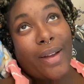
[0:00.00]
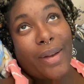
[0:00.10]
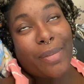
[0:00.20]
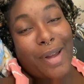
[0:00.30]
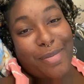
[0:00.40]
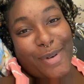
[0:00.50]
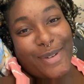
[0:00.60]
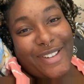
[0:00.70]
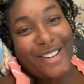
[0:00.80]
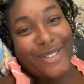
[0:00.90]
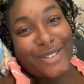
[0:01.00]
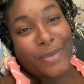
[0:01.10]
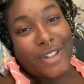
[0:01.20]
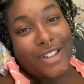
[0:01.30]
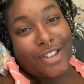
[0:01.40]
my bone down
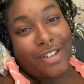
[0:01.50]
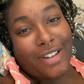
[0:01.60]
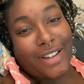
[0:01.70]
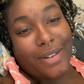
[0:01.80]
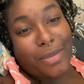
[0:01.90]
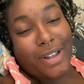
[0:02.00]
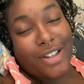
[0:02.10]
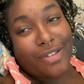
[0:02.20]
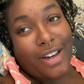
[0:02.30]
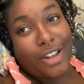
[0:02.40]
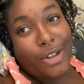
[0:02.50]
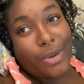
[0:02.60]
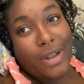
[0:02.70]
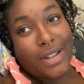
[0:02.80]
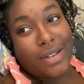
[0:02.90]
to straighten it, because right now
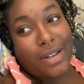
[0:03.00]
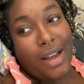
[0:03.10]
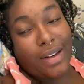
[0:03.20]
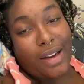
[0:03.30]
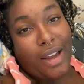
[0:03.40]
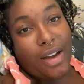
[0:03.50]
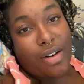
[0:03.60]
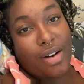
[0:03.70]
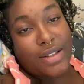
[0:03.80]
it's at like a cross